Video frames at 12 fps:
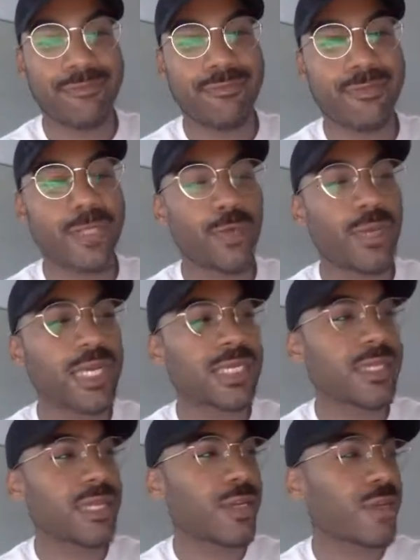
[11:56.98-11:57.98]
Mm, well,
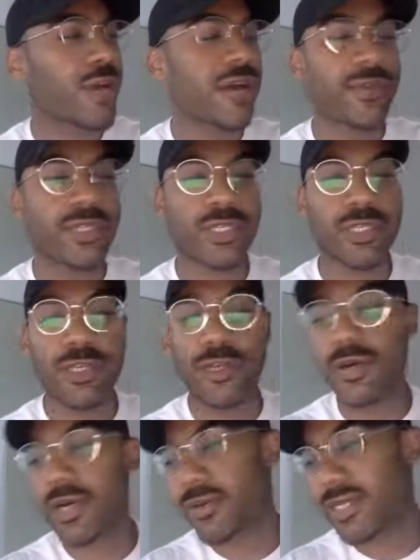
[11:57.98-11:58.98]
I started traveling to
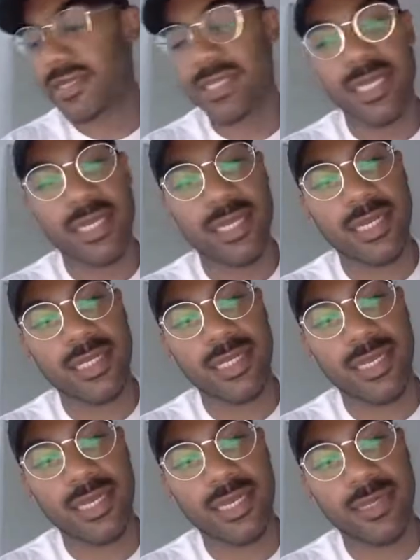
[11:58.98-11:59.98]
New York when I was like
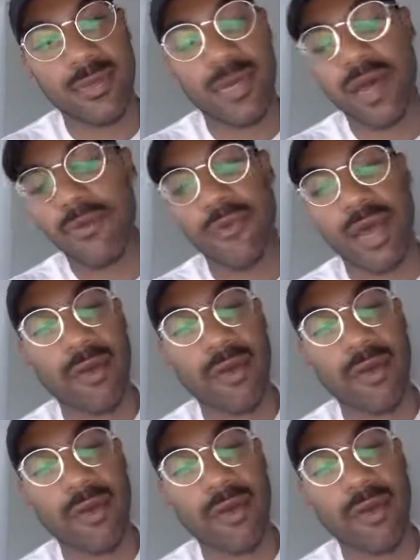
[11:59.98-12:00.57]
19. Well, I've,